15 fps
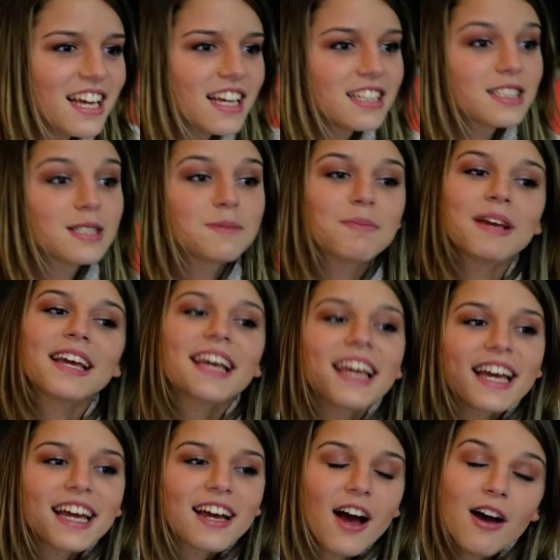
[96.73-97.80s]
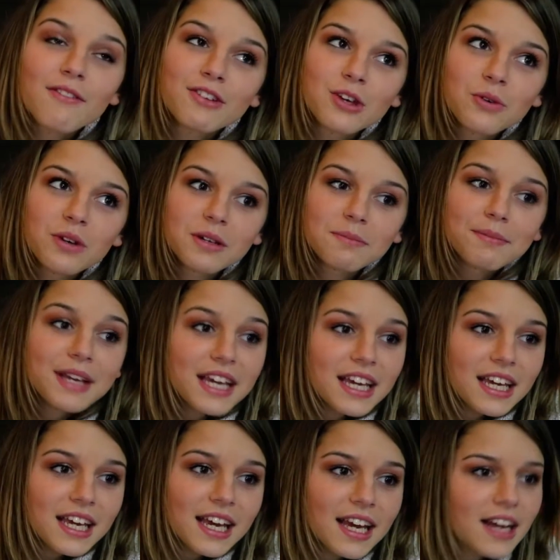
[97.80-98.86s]
Speaking of you and
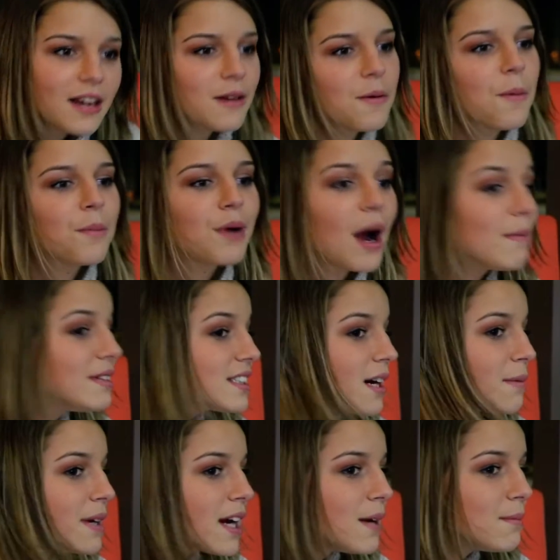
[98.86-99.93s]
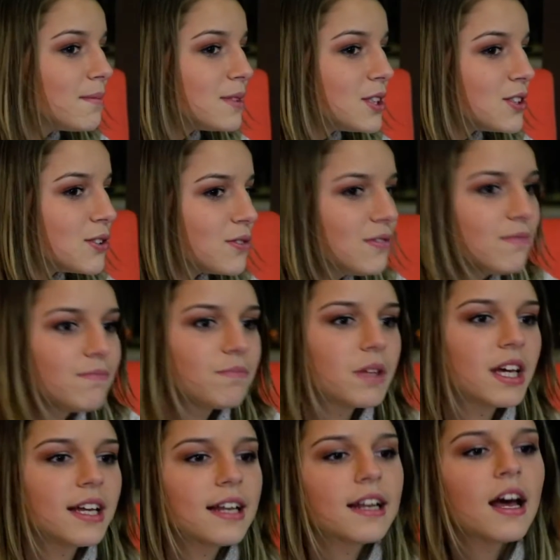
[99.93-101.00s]
me, prom is coming up soon,
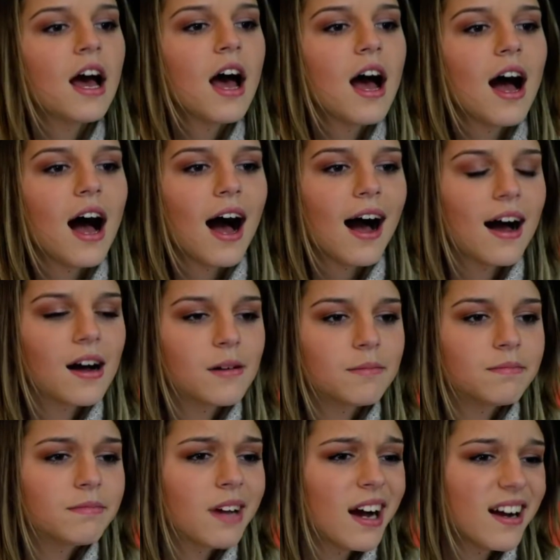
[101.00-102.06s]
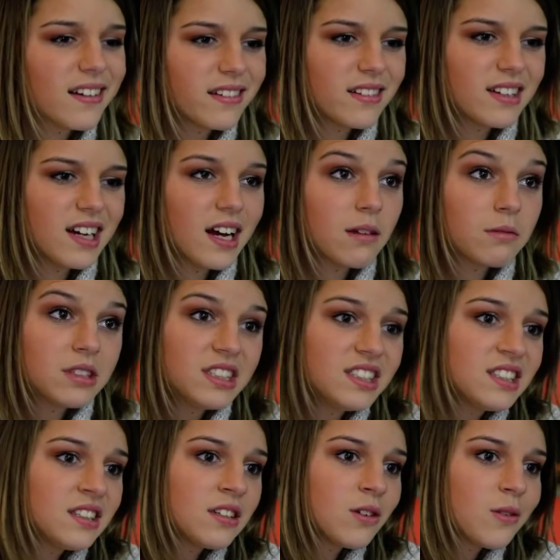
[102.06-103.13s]
and I wanted
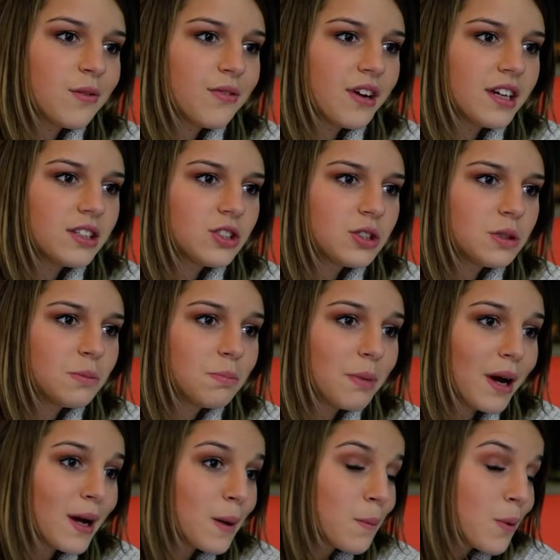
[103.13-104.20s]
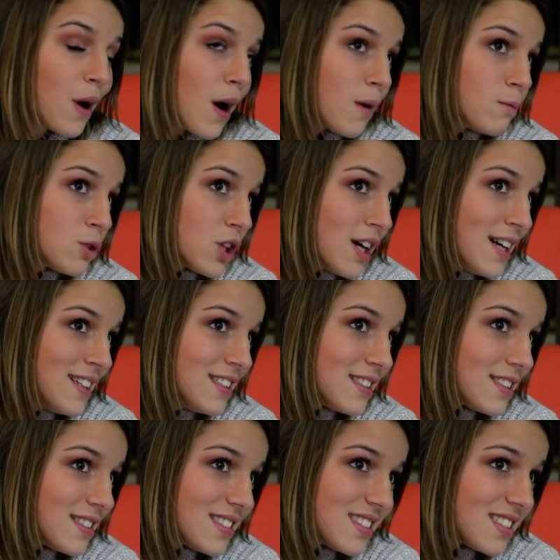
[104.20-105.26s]
to know if I should buy a prom
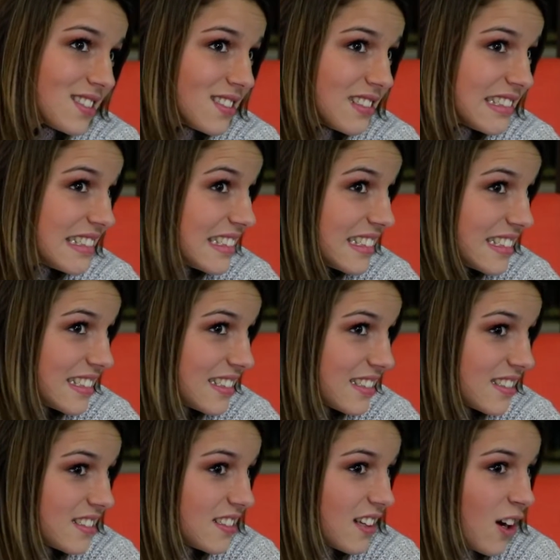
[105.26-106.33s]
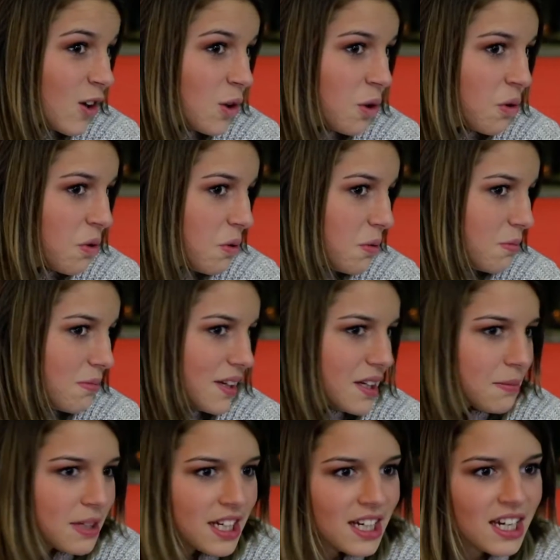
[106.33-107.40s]
dress. No?
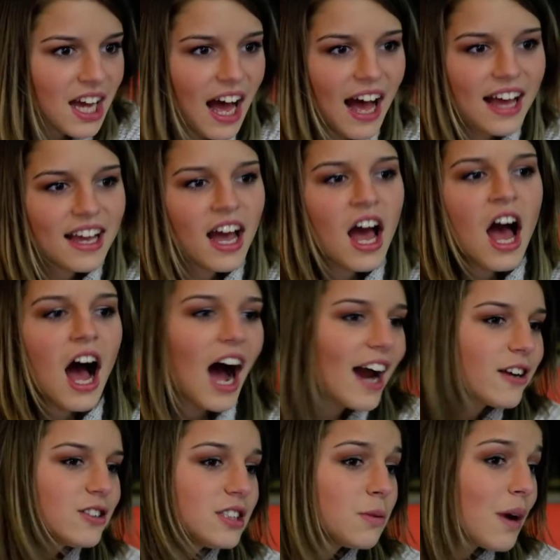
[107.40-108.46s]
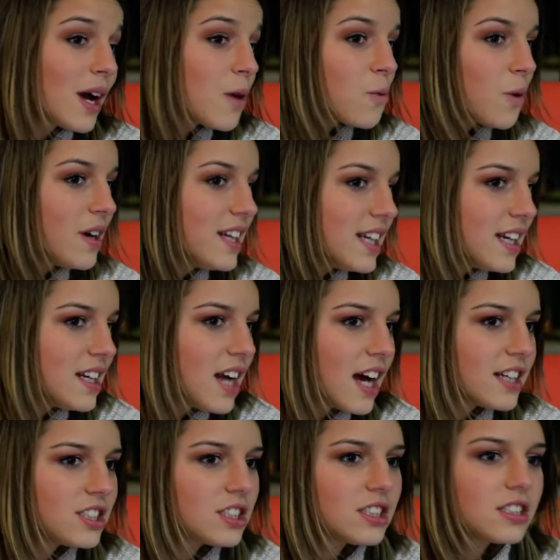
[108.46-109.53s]
I don't see why I wouldn't.
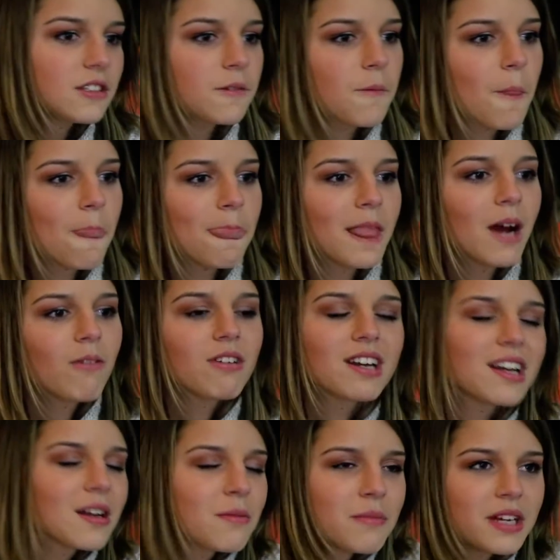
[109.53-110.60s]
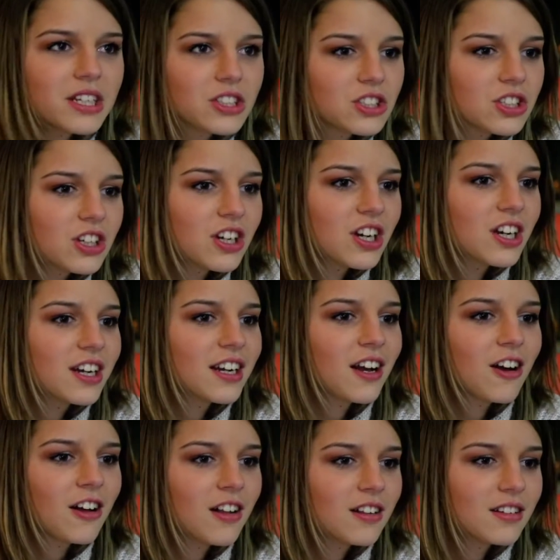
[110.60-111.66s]
I just wanted to make sure and
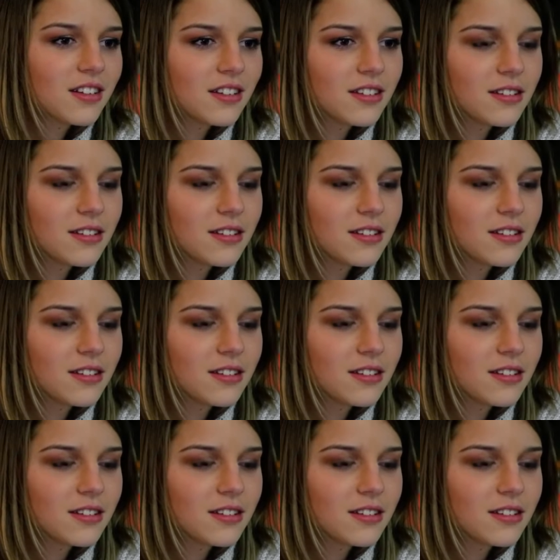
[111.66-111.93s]
all.